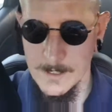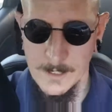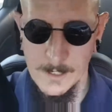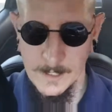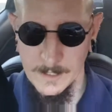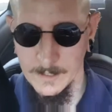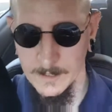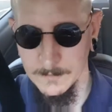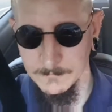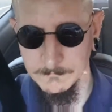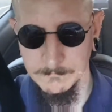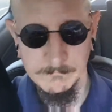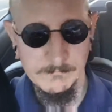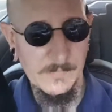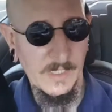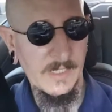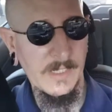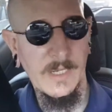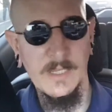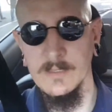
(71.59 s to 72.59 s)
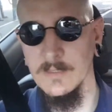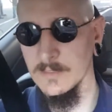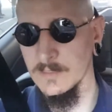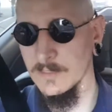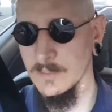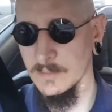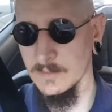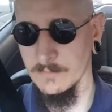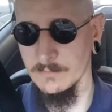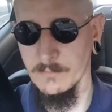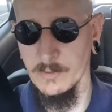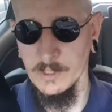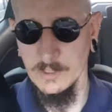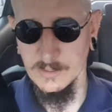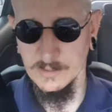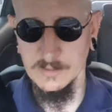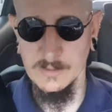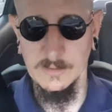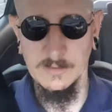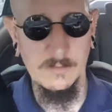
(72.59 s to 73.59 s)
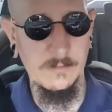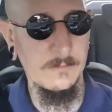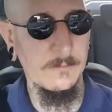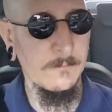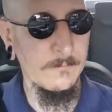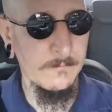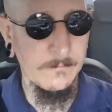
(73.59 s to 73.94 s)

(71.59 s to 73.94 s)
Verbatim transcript: Um, again, this is personal,